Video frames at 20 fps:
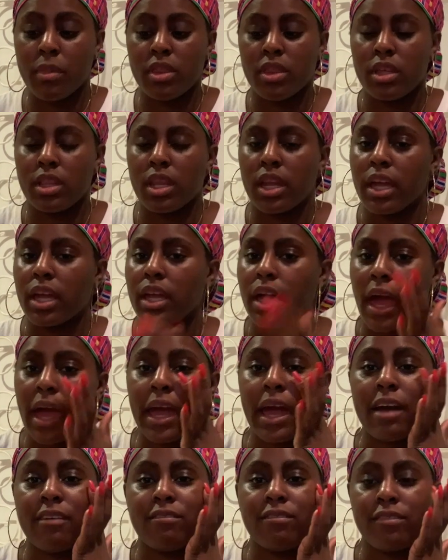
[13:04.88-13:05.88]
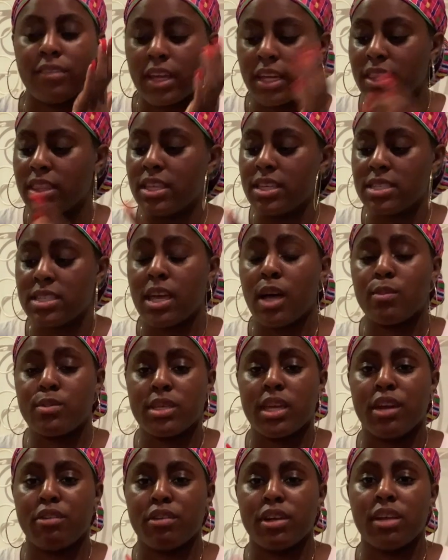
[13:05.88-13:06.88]
of the, like, I have, like, this helps
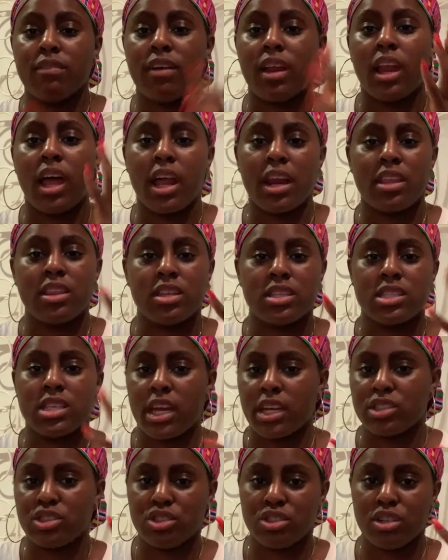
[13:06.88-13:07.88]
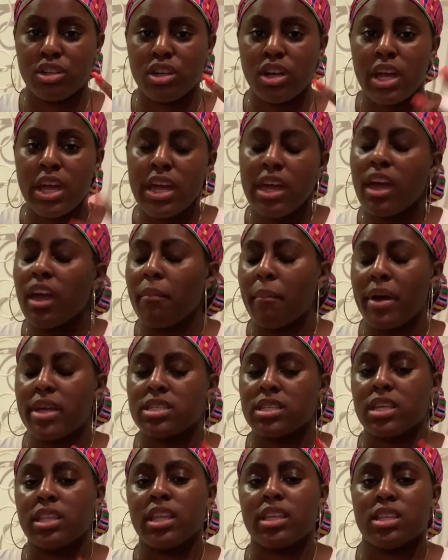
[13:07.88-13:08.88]
get rid of a lot of the texture in my
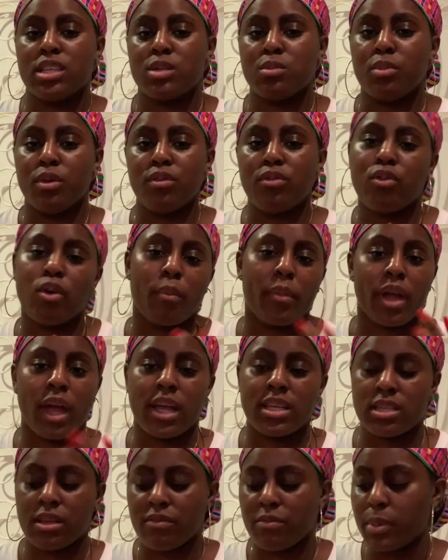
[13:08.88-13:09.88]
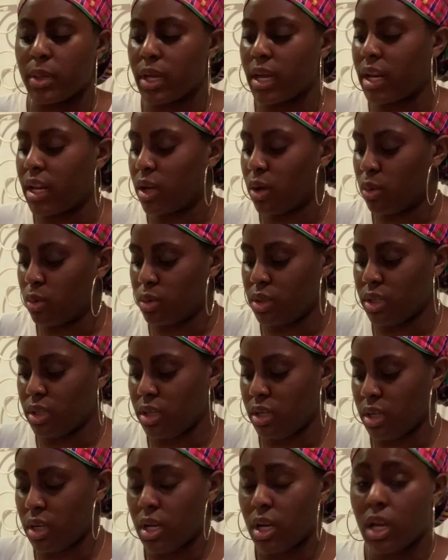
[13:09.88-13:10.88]
skin that has been forming as I've been getting
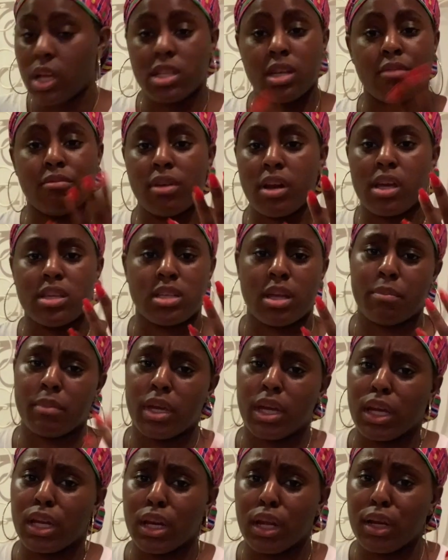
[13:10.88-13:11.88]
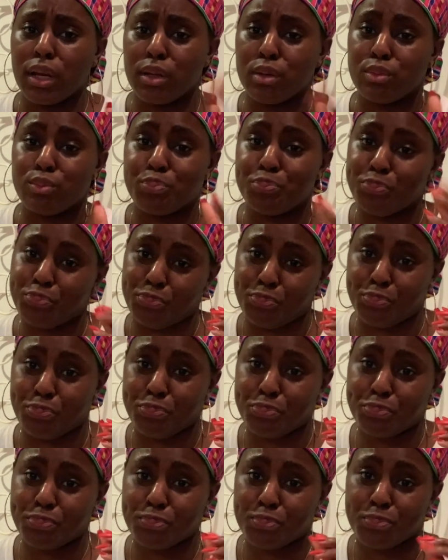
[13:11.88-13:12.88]
older, because I realize I'm getting a
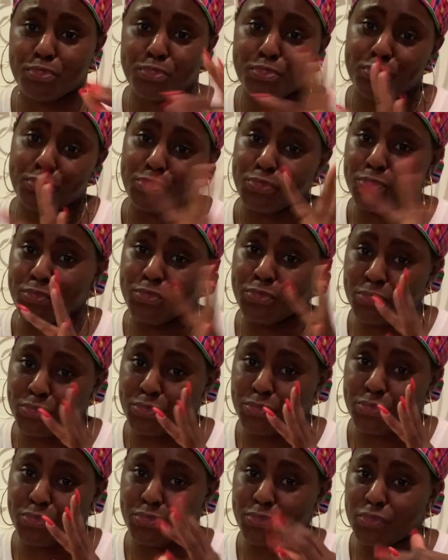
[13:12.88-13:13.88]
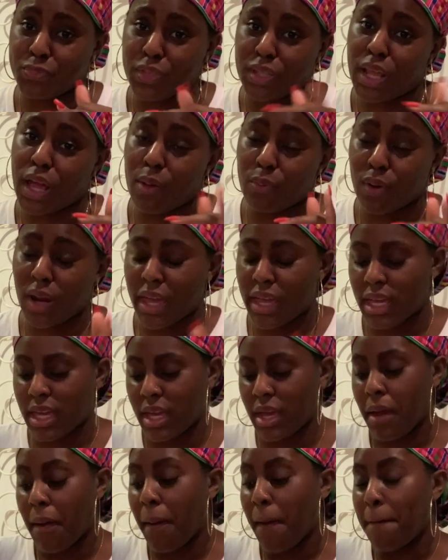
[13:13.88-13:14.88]
little now I don't like
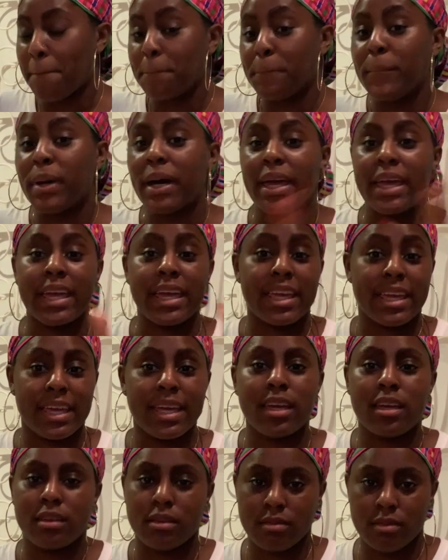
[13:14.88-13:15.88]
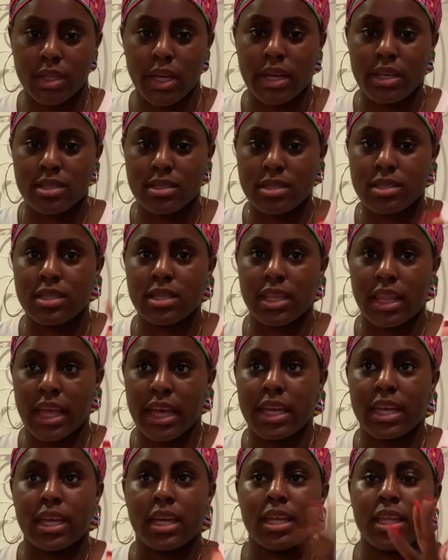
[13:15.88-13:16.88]
it. But yes,
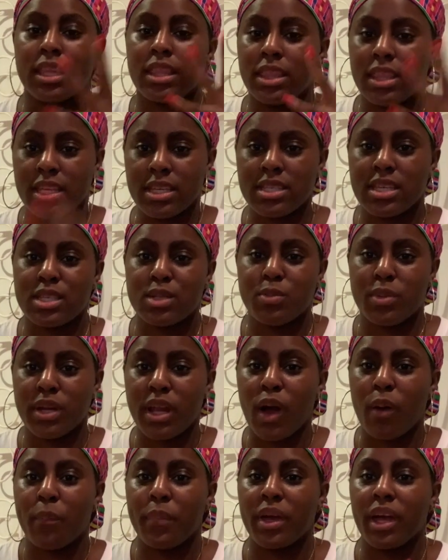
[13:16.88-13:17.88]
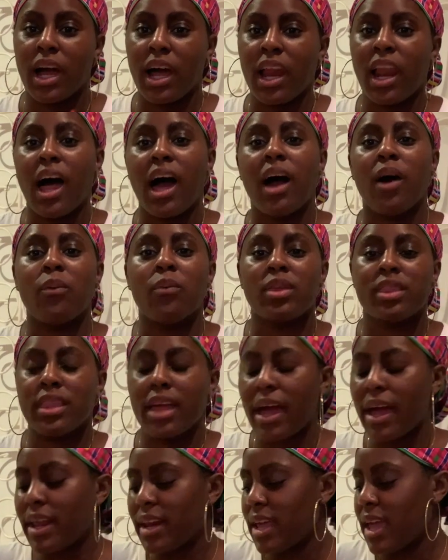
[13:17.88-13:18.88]
like, this has been helping a lot with
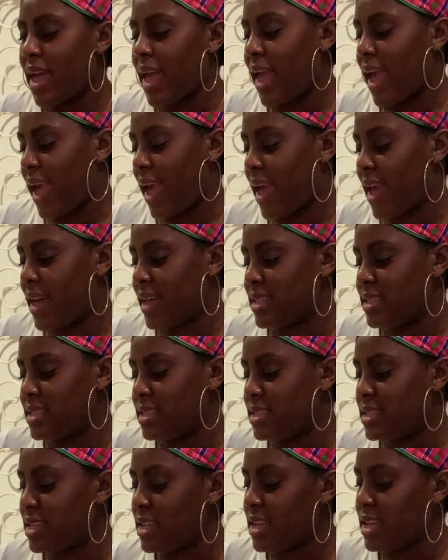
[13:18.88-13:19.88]
that. And